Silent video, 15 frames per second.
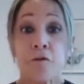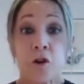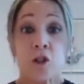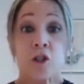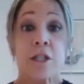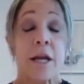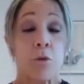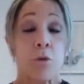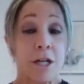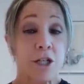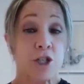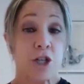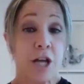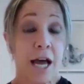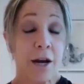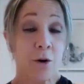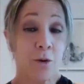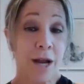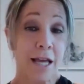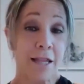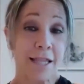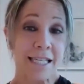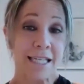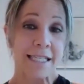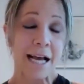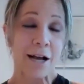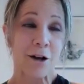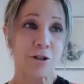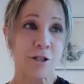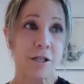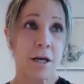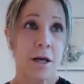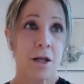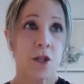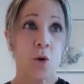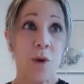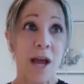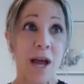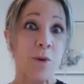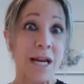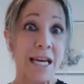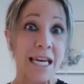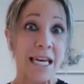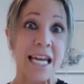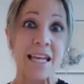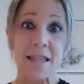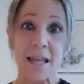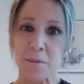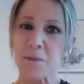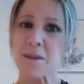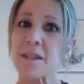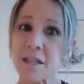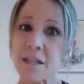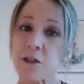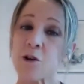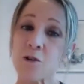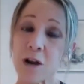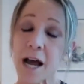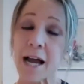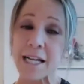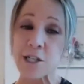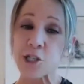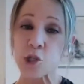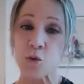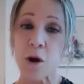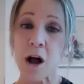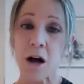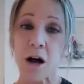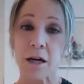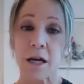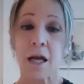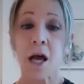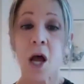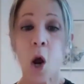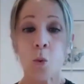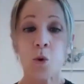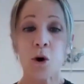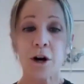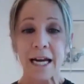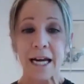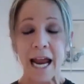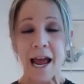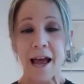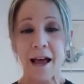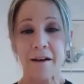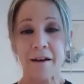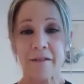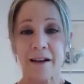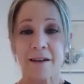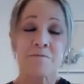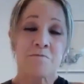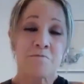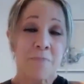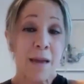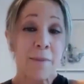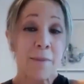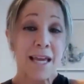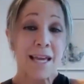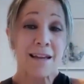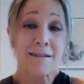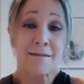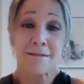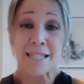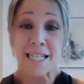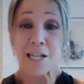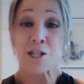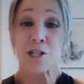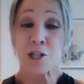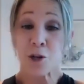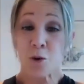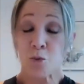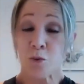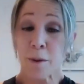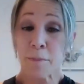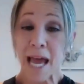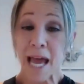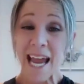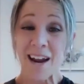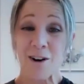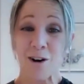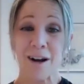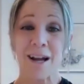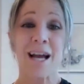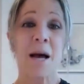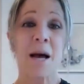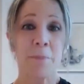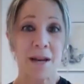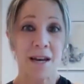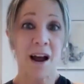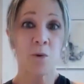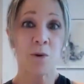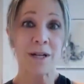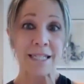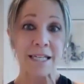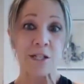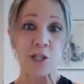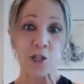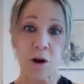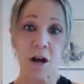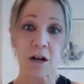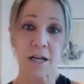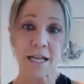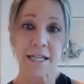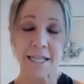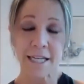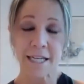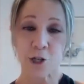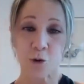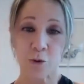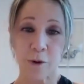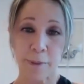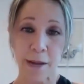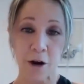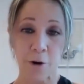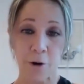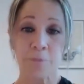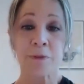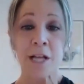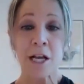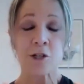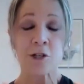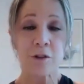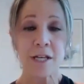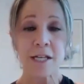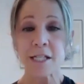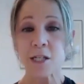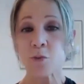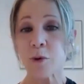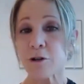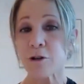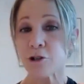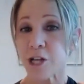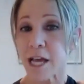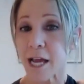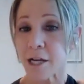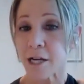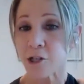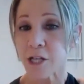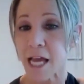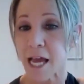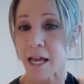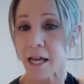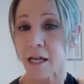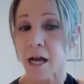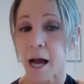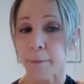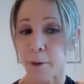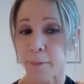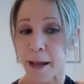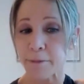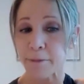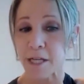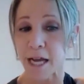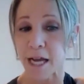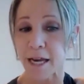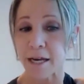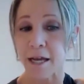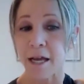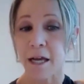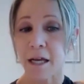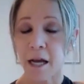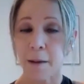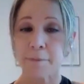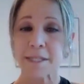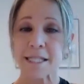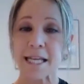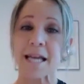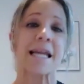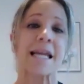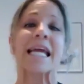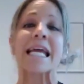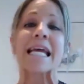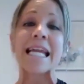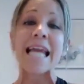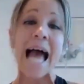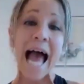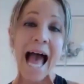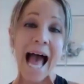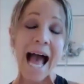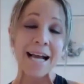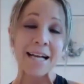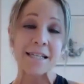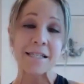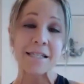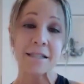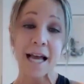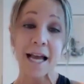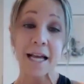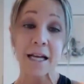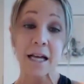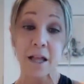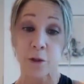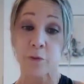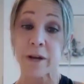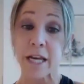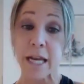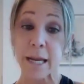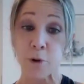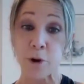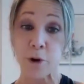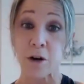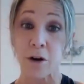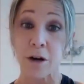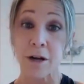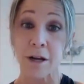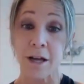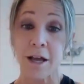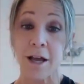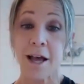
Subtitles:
fully regenerate the cells the way we need them, they're not as strong, we're going to have maybe tissue repair, but not really strong tissue repair. So this is where GHK copper peptide comes in. It acts like a 3D printer